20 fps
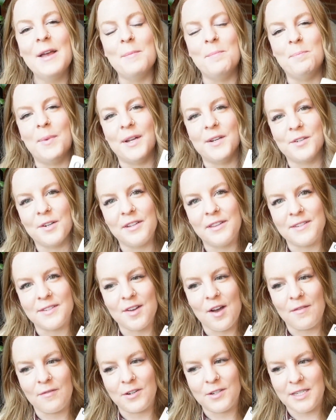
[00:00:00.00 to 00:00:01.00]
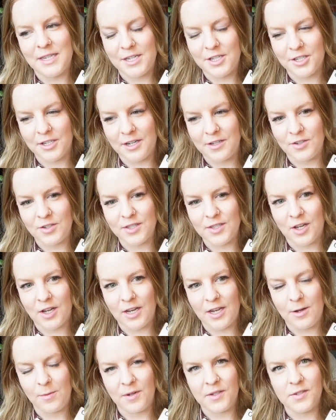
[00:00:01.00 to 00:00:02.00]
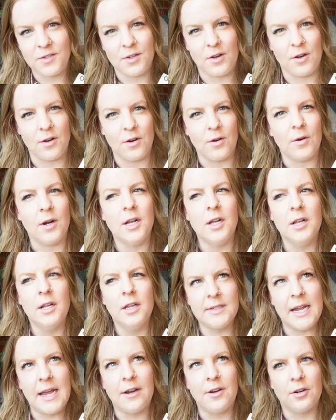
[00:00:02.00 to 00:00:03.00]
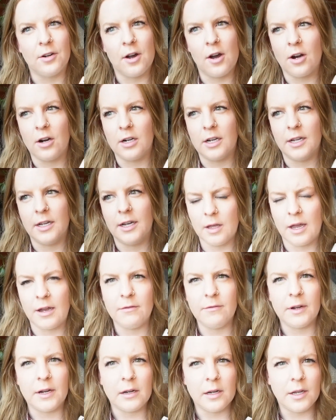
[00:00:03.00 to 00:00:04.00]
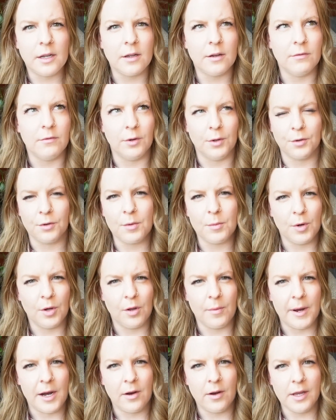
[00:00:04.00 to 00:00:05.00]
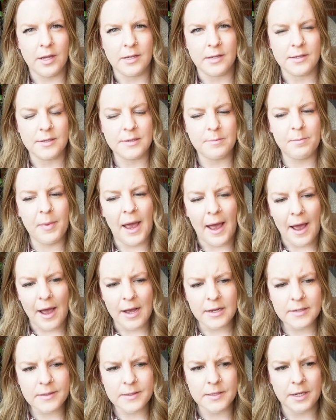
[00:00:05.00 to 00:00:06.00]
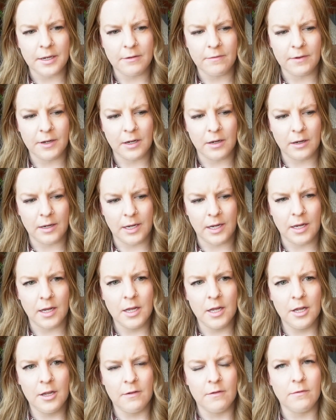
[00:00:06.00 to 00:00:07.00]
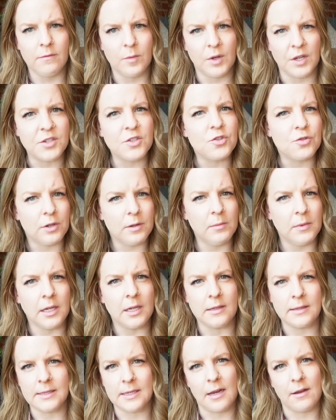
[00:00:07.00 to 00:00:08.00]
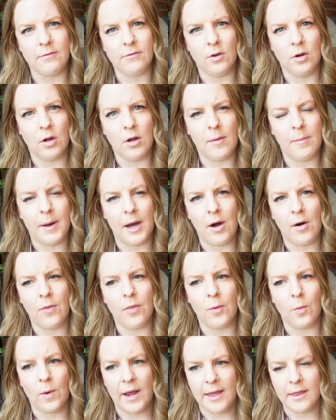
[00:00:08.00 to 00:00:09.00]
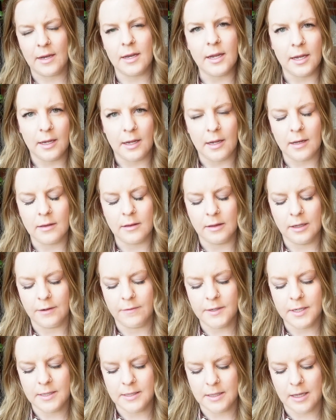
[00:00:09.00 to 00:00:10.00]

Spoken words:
But during this conversation, I just thought he was so tender-hearted and very vulnerable about his past, and very extremely insightful about the way that he lived his